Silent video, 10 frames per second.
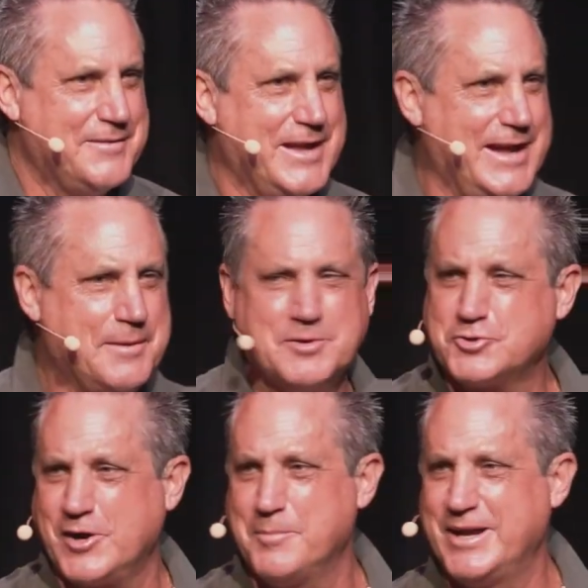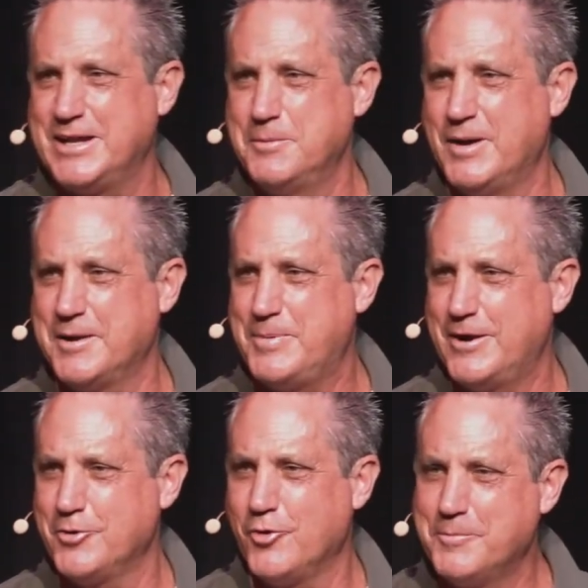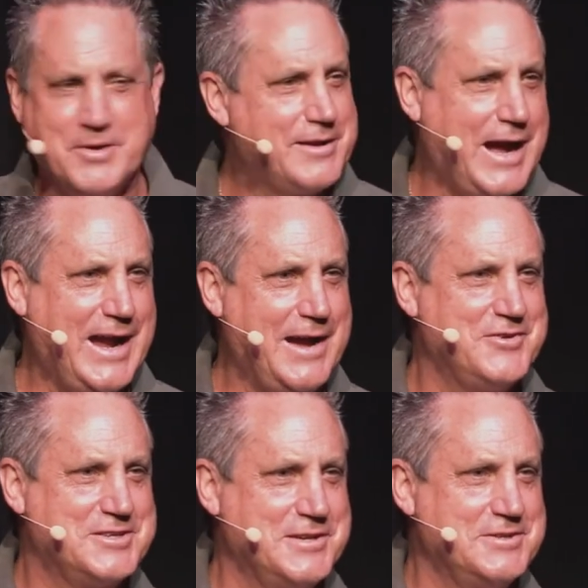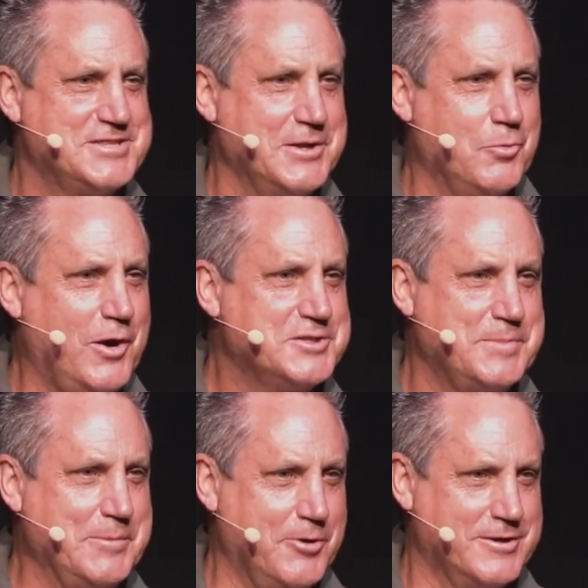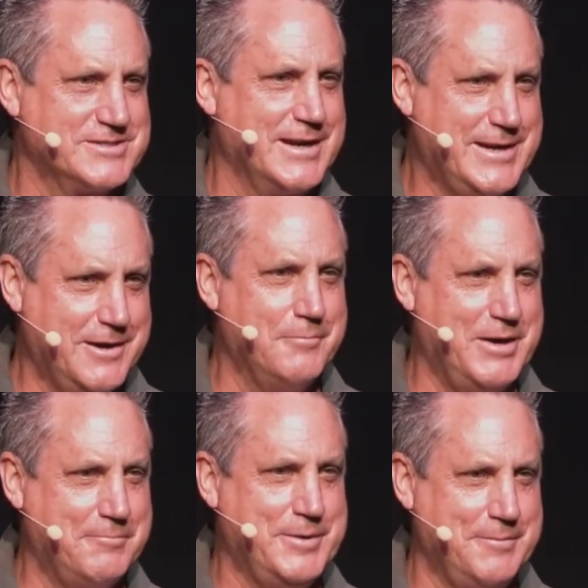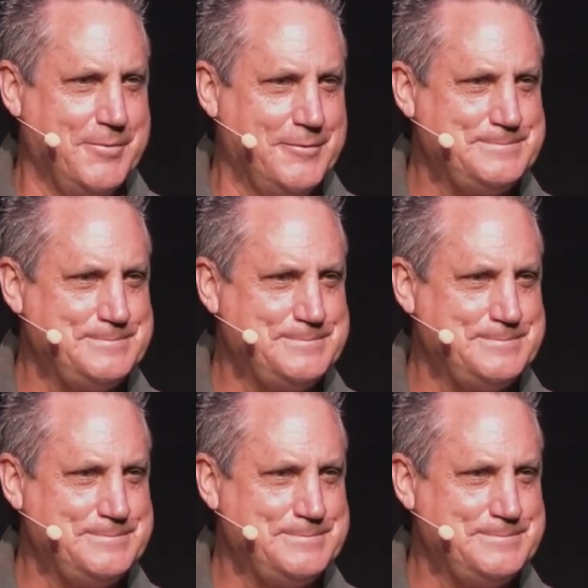and I'm going to try to make anybody paranoid, but I have a tendency to watch people because I care about people.